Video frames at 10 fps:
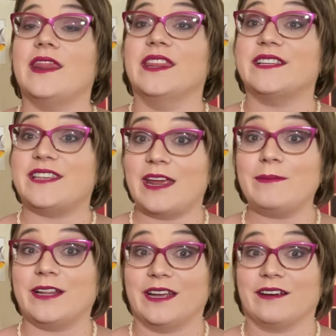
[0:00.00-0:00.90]
the same
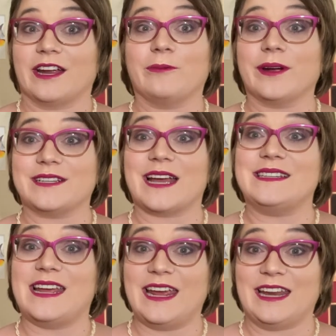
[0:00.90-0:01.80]
clearing where
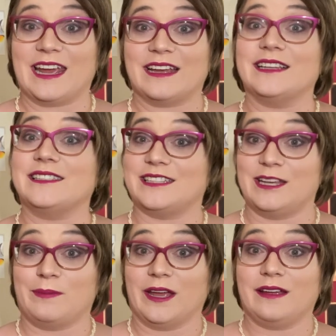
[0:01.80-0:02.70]
Titania is
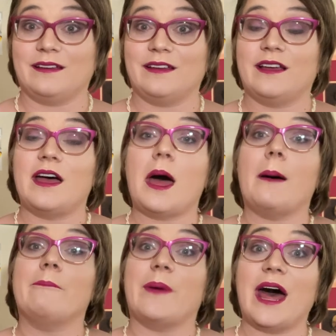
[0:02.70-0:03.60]
sleeping.
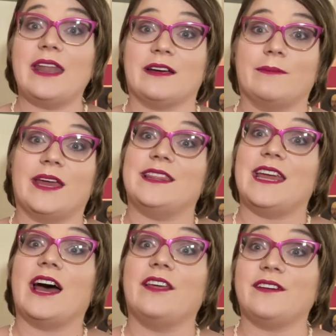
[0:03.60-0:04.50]
Bottom and the
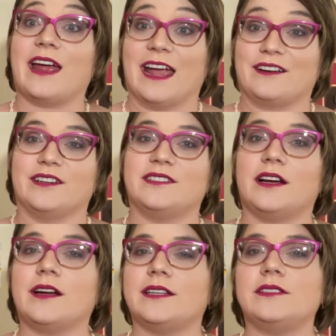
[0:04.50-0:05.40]
other actors
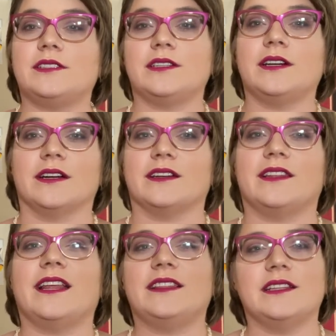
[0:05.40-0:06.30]
are concerned
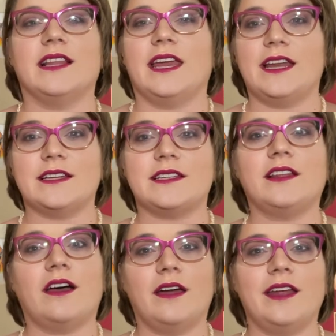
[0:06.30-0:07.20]
that the ladies in the
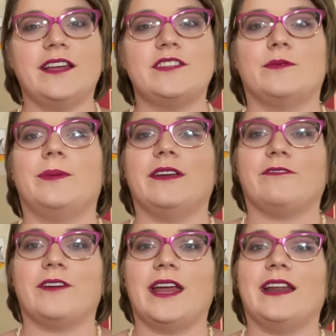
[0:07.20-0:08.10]
audience will be
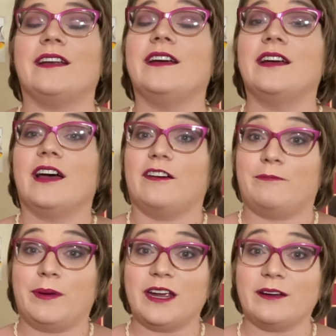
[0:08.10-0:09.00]
afraid of
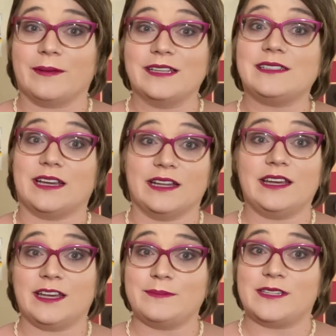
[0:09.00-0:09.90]
Pyramus
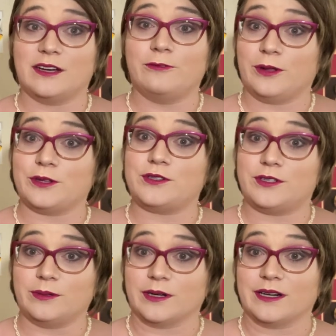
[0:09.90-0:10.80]
killing himself with a
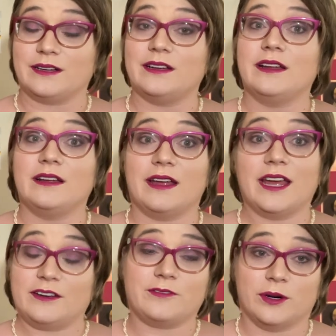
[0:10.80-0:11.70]
sword,
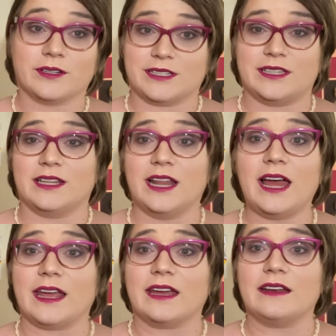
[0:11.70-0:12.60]
and of course the lion.